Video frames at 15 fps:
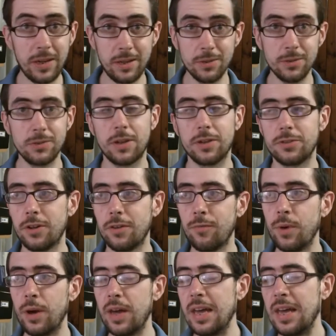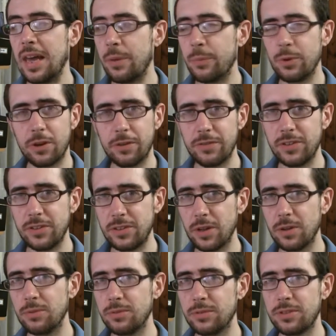use our software, and we often
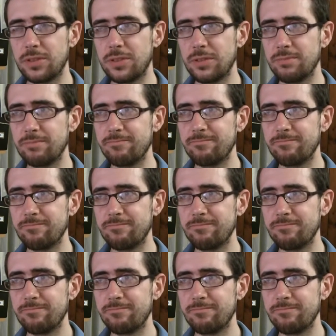don't